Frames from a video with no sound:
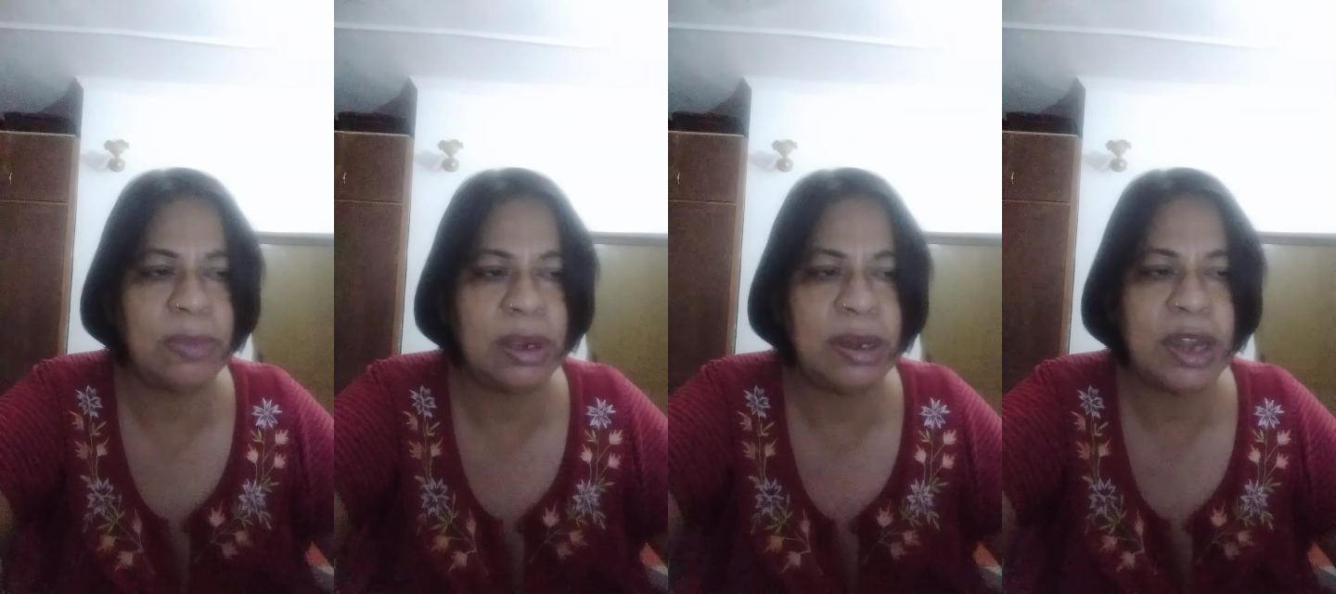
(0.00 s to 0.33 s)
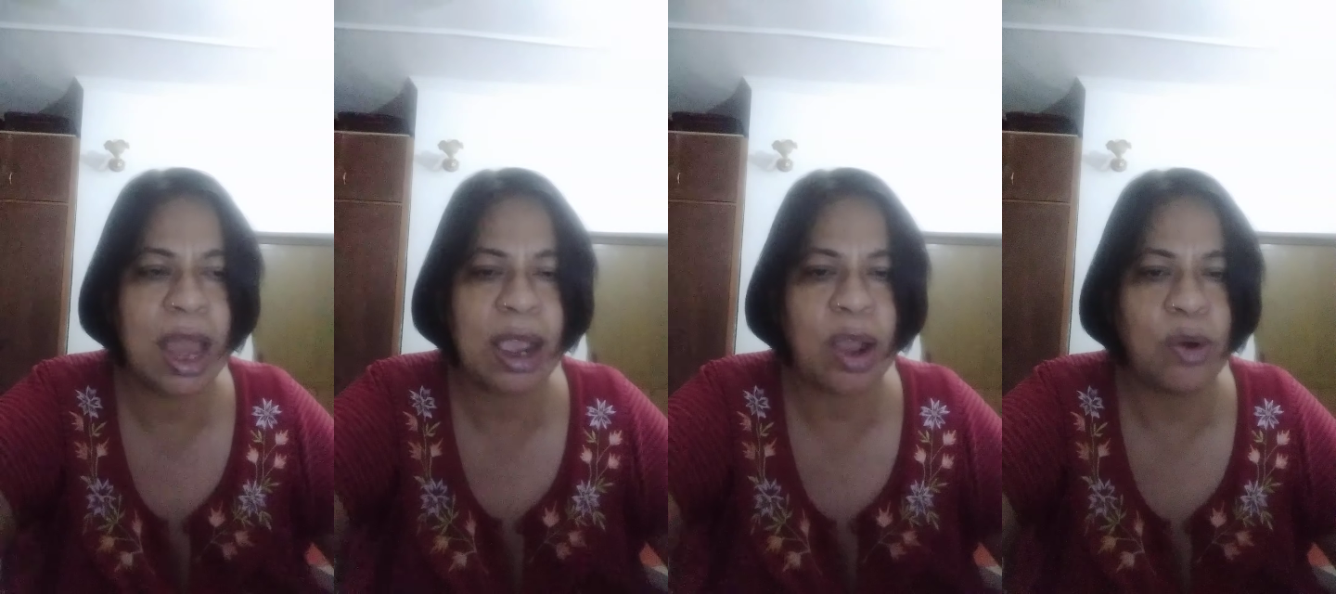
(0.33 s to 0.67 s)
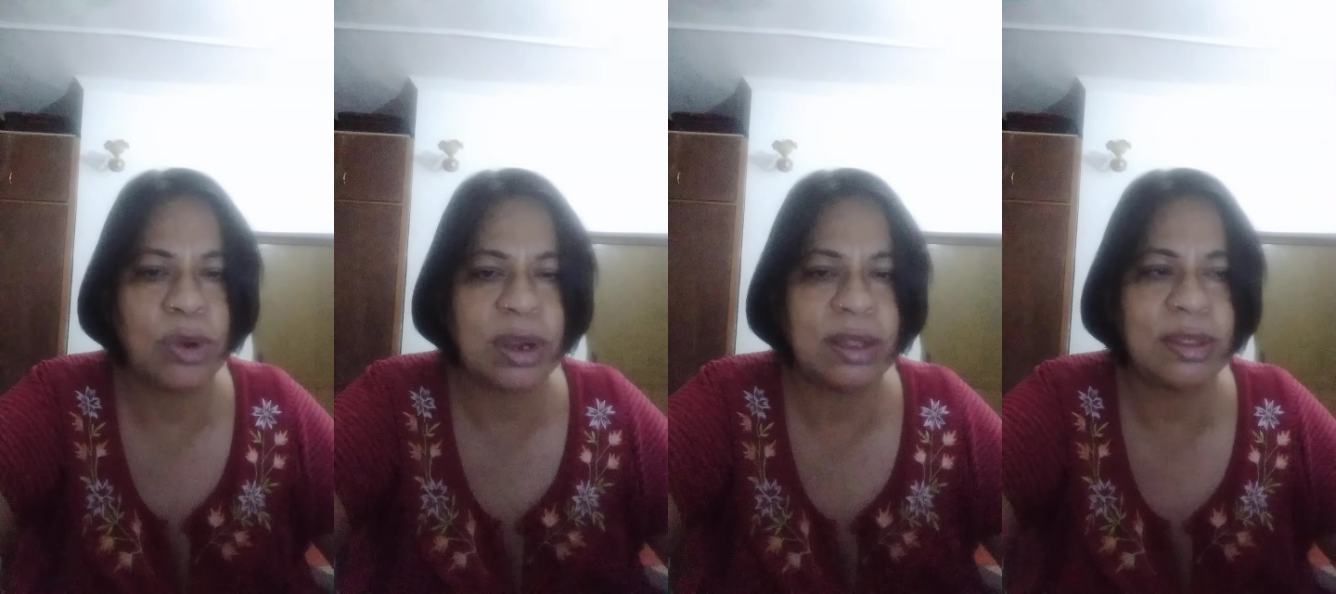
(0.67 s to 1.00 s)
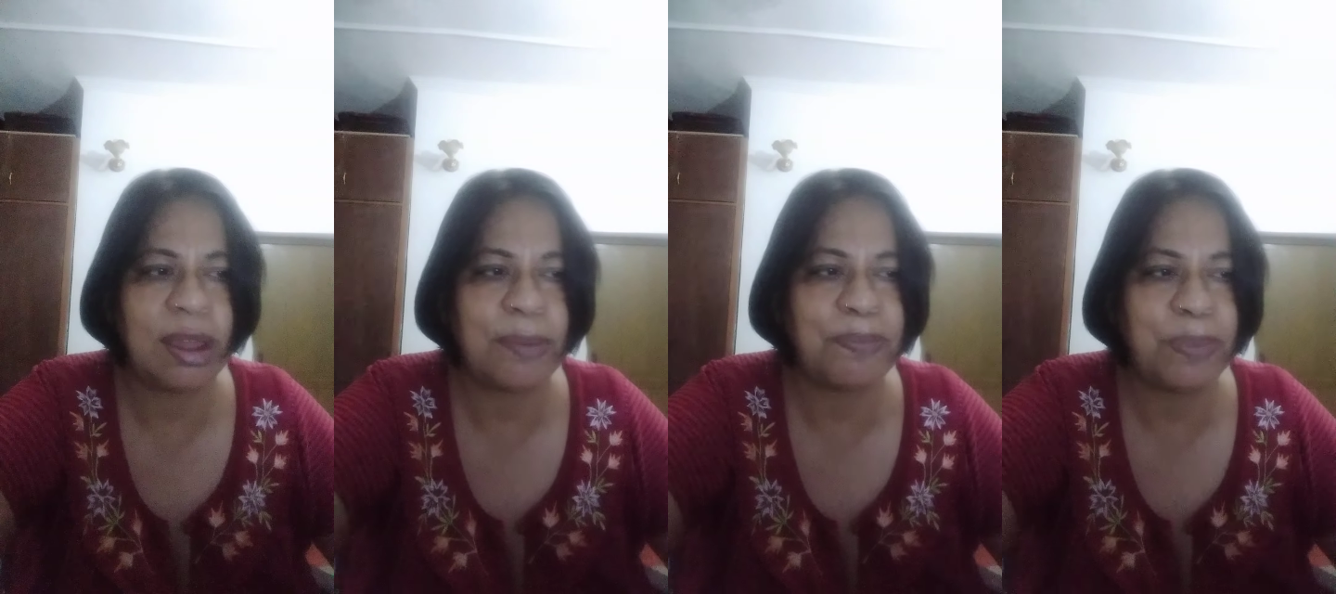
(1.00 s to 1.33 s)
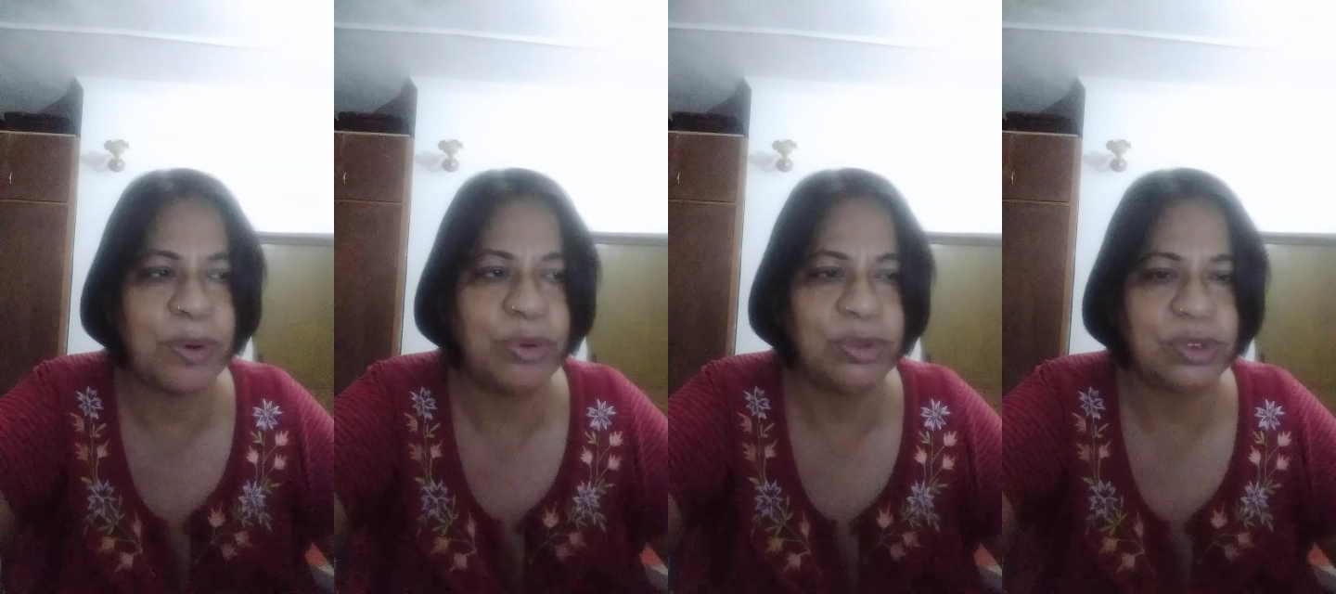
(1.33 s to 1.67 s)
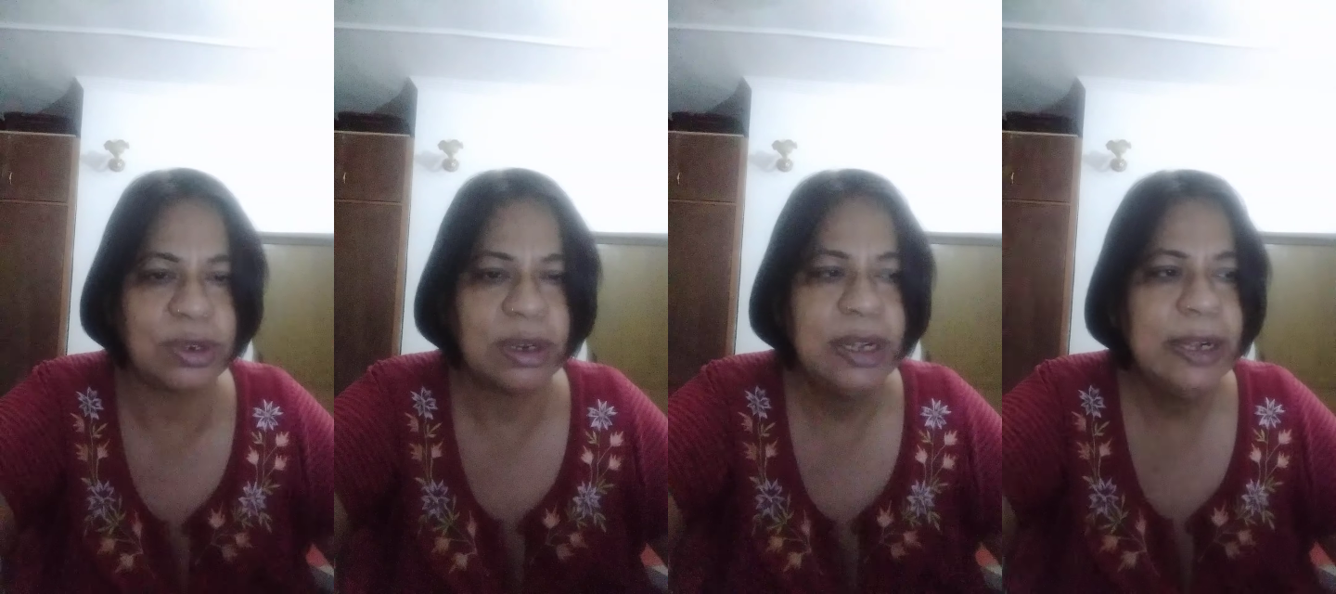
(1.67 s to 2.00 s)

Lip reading: media account in their post.